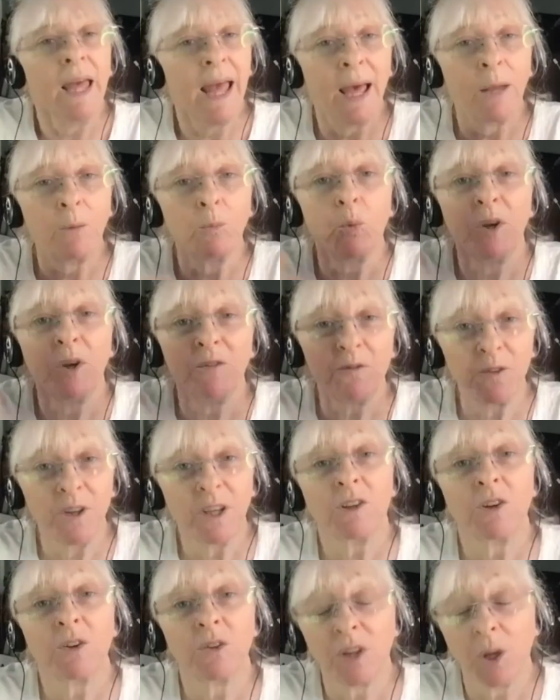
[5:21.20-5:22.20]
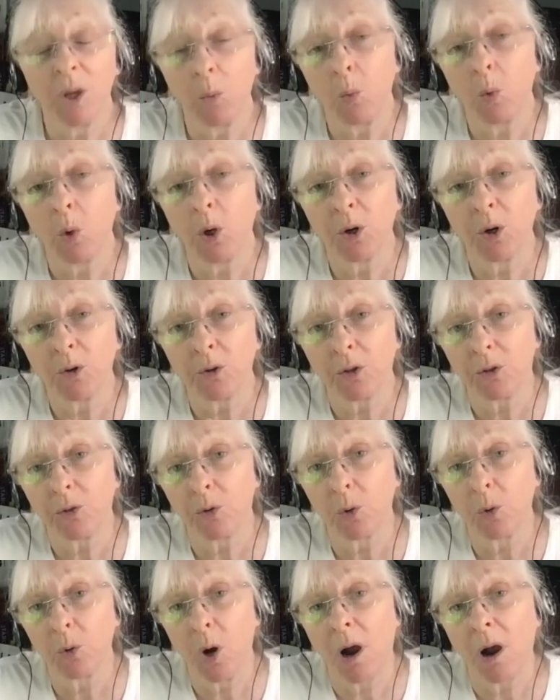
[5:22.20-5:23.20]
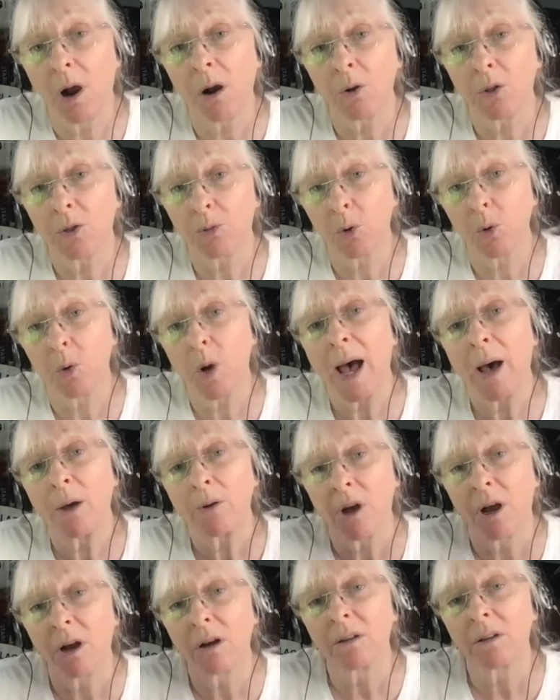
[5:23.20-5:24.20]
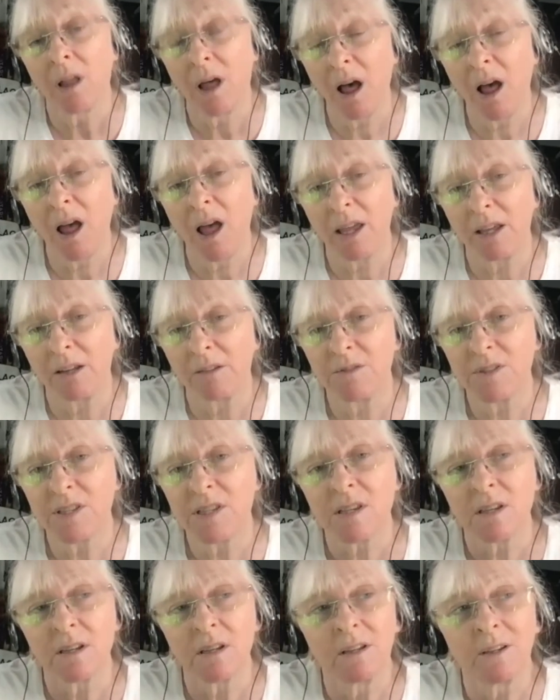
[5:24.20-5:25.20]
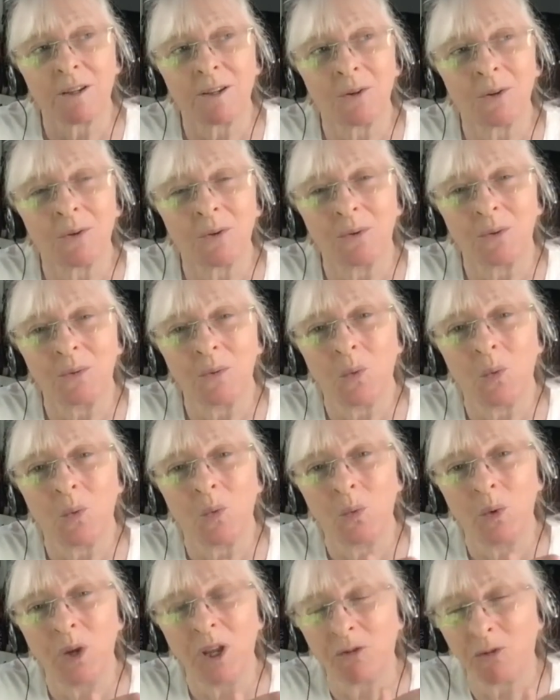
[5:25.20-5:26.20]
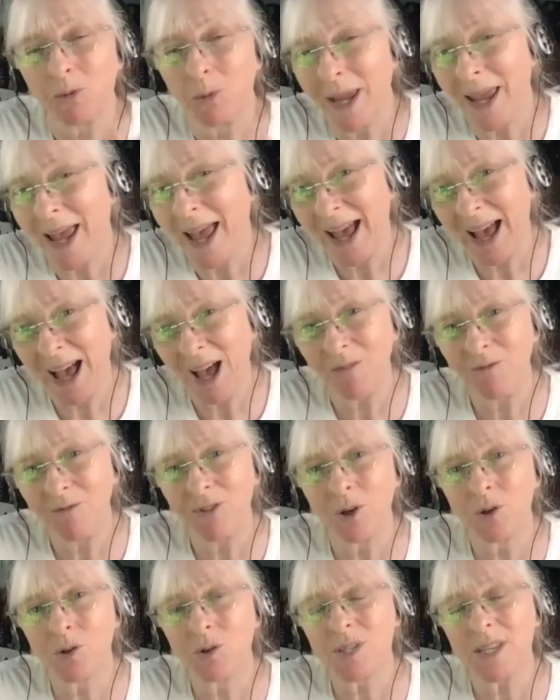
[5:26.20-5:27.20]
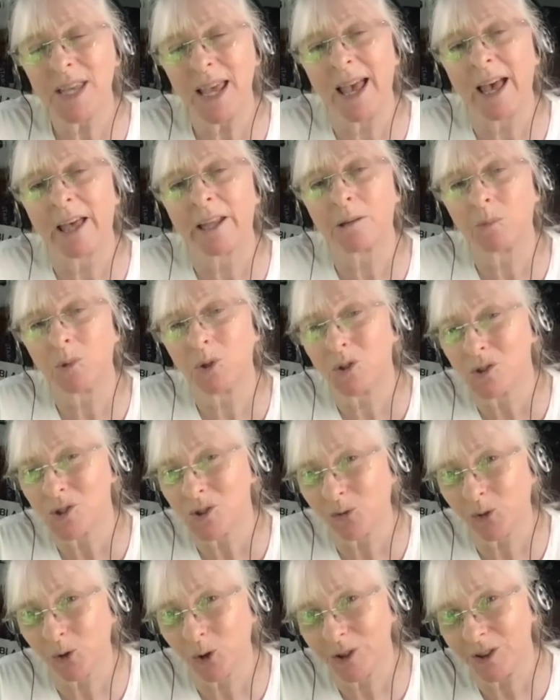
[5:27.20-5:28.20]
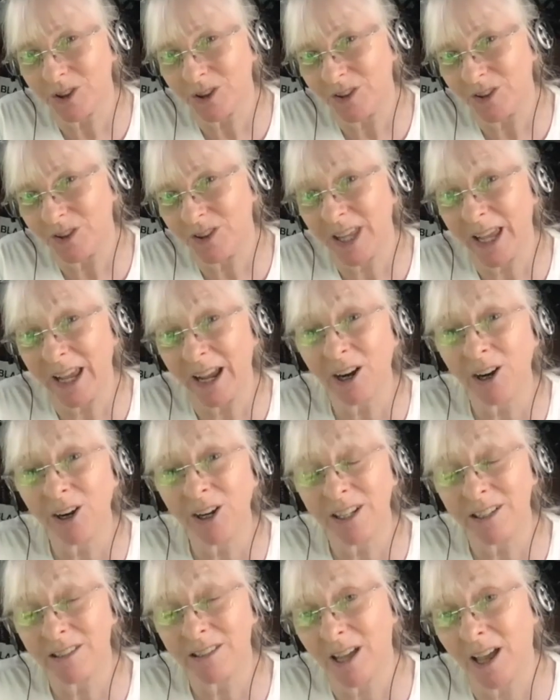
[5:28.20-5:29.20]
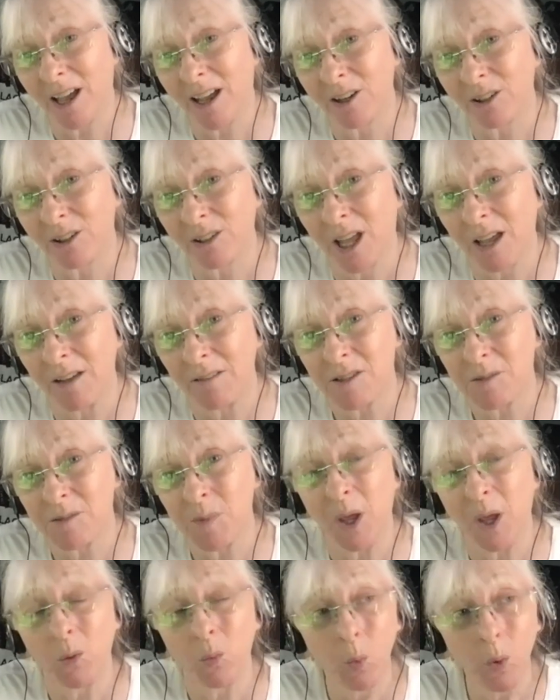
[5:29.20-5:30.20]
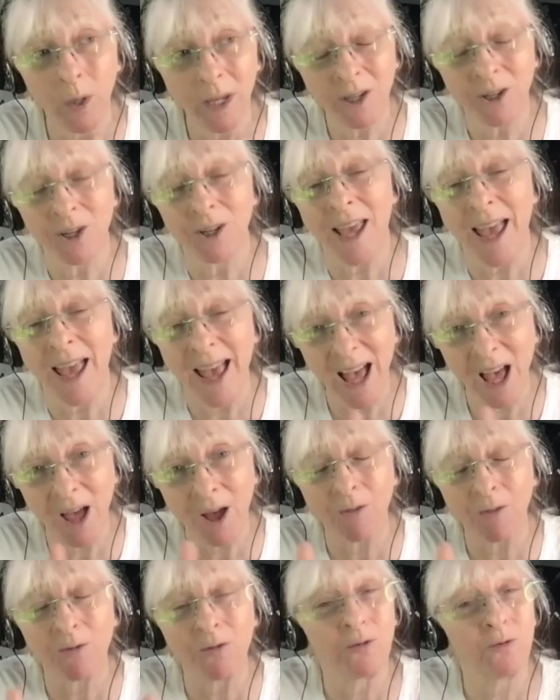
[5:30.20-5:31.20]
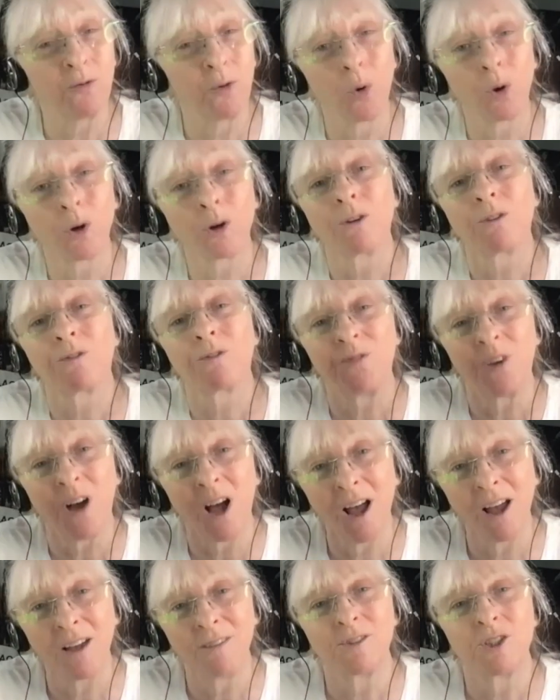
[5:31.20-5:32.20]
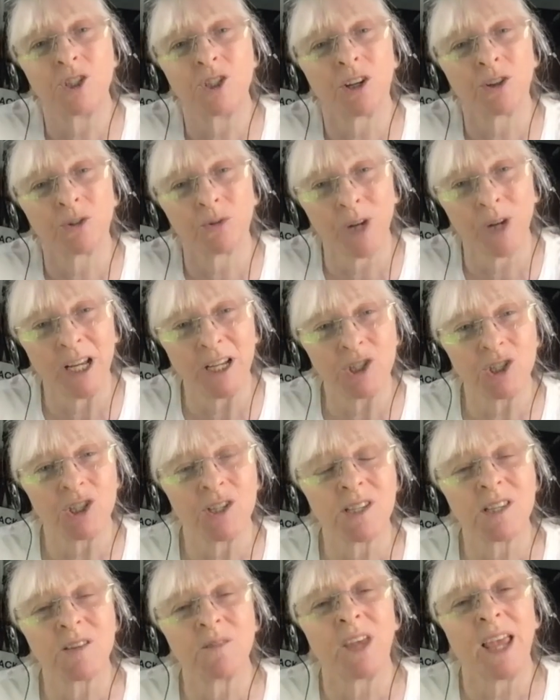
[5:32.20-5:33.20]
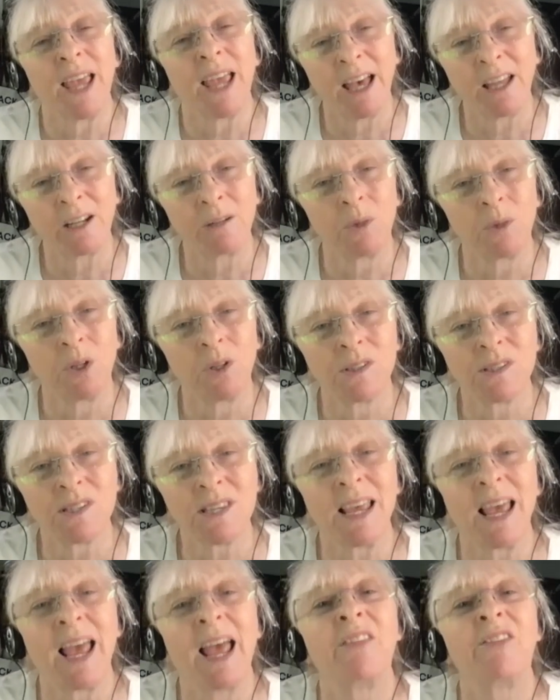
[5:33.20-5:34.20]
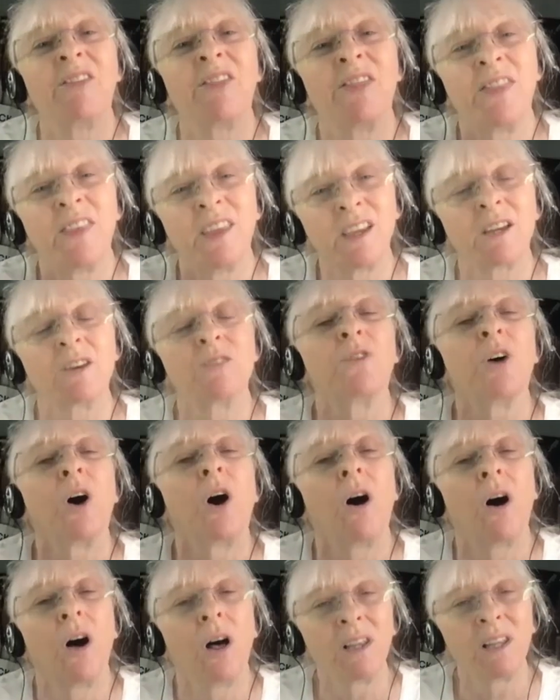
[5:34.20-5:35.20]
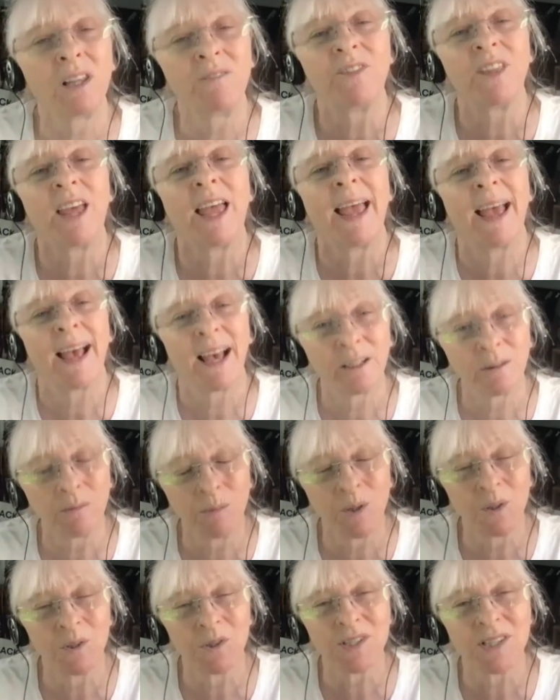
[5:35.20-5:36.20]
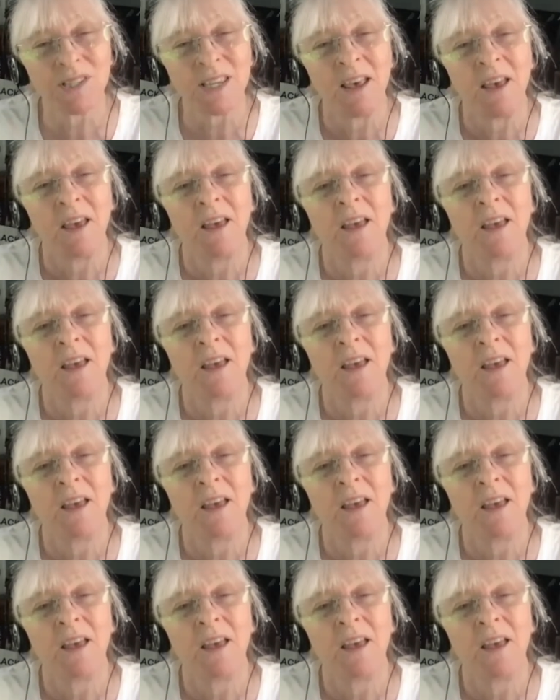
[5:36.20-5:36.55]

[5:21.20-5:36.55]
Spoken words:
And we figure that we're throughout our lives, if we have those animals for their entire lifespan, we could have 4 or 5 generations of animals, and think of all of the animals